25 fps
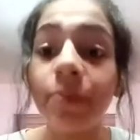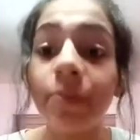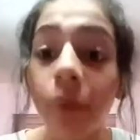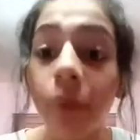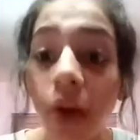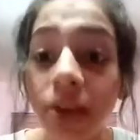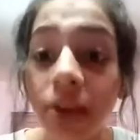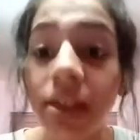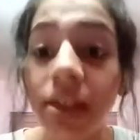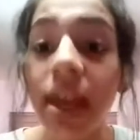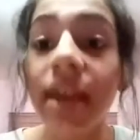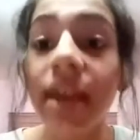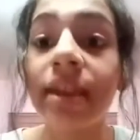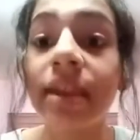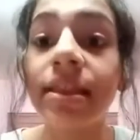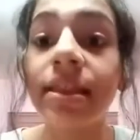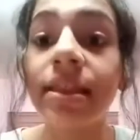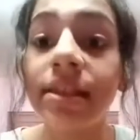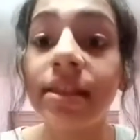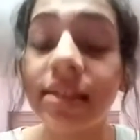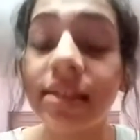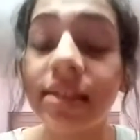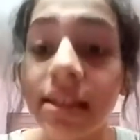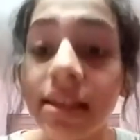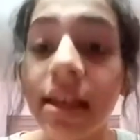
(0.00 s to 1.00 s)
protect
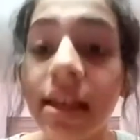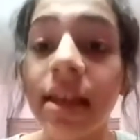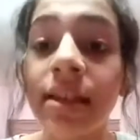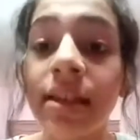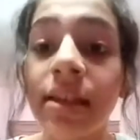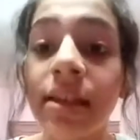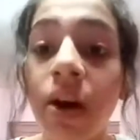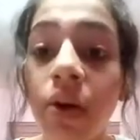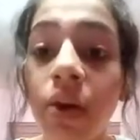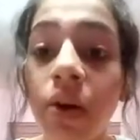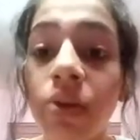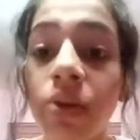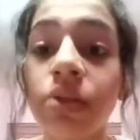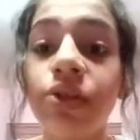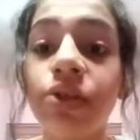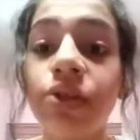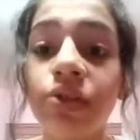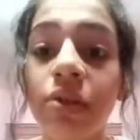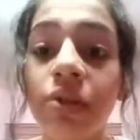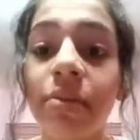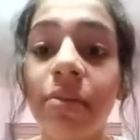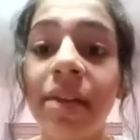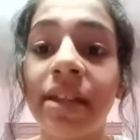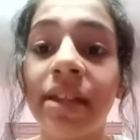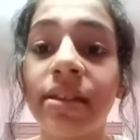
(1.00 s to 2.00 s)
the old
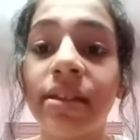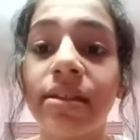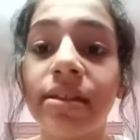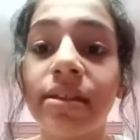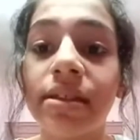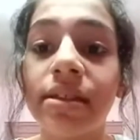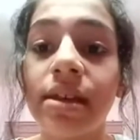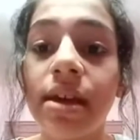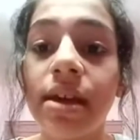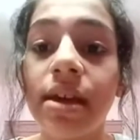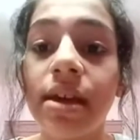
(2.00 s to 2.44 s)
woman.